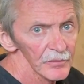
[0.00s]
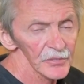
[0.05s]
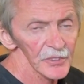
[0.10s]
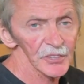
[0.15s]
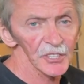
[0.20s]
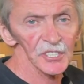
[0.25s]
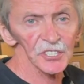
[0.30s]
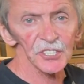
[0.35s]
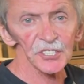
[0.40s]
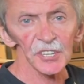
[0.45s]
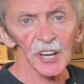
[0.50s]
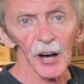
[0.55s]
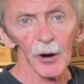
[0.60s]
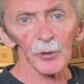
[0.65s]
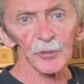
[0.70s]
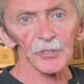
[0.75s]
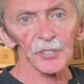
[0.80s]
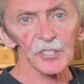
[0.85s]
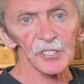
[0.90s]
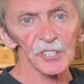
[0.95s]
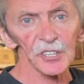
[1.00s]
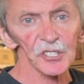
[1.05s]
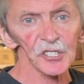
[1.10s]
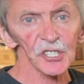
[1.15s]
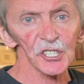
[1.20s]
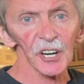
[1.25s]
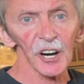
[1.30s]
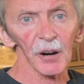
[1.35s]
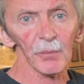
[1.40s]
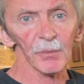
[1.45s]
This sound is
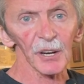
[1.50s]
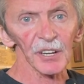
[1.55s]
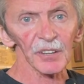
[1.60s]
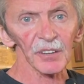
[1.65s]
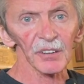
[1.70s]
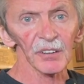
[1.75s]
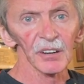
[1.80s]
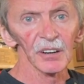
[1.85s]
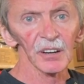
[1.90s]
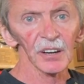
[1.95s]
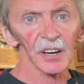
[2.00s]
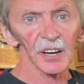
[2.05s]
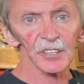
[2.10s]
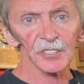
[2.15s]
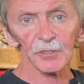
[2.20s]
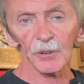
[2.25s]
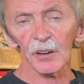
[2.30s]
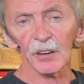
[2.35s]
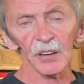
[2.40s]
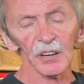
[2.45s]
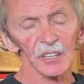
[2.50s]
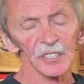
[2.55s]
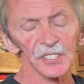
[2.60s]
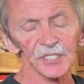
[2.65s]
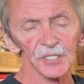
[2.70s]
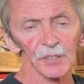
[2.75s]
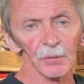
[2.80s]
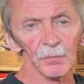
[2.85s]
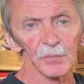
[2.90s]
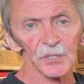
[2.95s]
charming, and
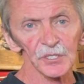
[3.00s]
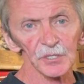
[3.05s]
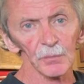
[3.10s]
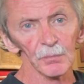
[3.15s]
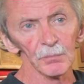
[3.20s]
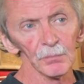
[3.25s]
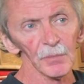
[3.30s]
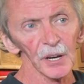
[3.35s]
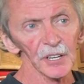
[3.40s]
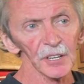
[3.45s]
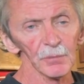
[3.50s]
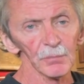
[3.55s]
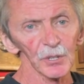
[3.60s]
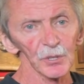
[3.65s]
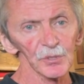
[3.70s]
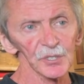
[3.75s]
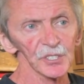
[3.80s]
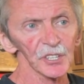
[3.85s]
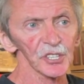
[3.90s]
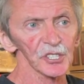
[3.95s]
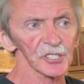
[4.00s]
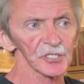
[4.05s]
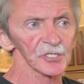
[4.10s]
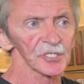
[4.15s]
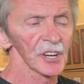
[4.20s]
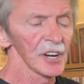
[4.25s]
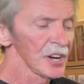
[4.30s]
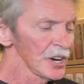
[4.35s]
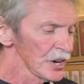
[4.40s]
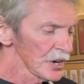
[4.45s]
many
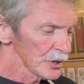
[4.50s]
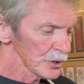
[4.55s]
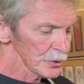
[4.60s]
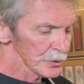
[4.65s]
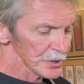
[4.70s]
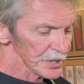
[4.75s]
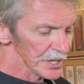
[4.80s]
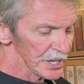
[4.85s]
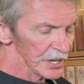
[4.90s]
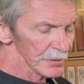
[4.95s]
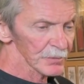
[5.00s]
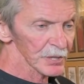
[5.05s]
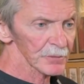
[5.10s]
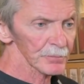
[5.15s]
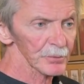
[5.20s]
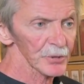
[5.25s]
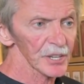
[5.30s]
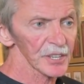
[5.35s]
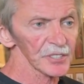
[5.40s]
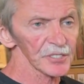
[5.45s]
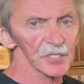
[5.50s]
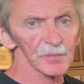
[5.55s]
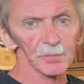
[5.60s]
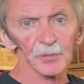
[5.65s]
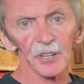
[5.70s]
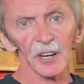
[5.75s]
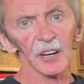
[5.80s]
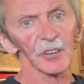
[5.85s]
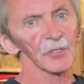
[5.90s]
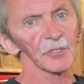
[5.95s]
musicians who came and played this
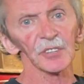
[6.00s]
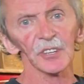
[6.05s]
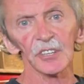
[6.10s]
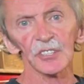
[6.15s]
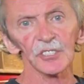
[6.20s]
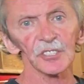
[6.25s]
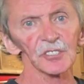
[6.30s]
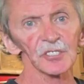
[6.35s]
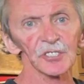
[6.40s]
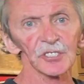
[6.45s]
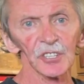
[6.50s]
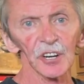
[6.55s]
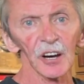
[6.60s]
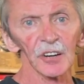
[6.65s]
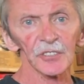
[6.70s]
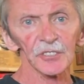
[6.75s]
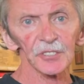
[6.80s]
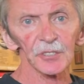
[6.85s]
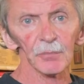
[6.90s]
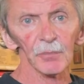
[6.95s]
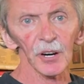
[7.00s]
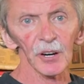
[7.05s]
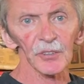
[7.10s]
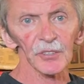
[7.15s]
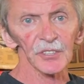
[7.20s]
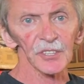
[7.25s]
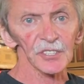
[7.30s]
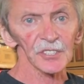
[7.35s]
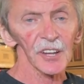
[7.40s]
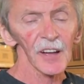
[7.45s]
piano, they're just shocked
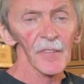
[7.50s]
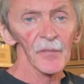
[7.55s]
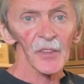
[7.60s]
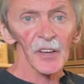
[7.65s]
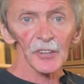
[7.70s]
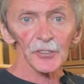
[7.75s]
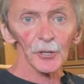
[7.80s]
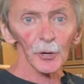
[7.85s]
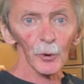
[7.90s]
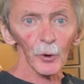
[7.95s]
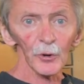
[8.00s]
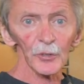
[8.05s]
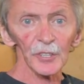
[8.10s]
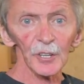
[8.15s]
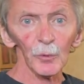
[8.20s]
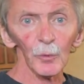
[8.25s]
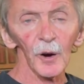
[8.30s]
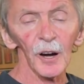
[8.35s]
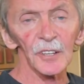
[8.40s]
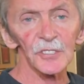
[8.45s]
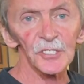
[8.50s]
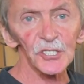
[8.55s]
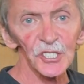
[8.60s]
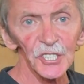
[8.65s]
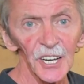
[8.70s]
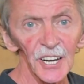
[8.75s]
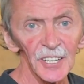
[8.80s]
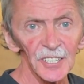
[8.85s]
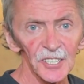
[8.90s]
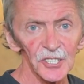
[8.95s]
about this. The only one
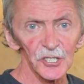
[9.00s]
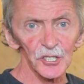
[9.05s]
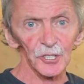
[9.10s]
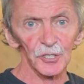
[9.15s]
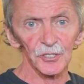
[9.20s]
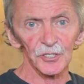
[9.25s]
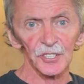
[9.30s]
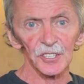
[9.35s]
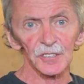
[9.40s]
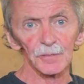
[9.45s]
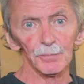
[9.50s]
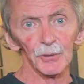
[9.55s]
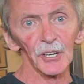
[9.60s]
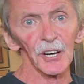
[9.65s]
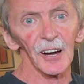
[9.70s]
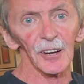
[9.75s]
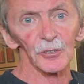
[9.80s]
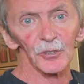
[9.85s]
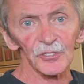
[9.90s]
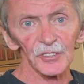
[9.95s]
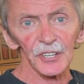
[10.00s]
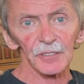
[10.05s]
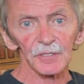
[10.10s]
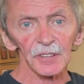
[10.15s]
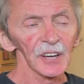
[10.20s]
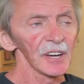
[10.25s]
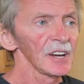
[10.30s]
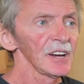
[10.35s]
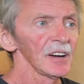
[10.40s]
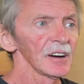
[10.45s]
challenge on this piano
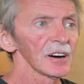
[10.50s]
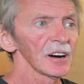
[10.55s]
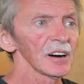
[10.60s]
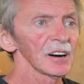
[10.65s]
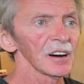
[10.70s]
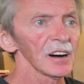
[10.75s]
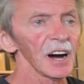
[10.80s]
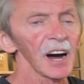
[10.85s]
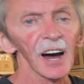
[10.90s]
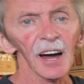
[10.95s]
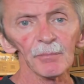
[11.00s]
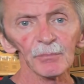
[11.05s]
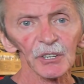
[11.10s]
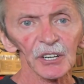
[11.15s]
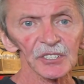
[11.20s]
that I'm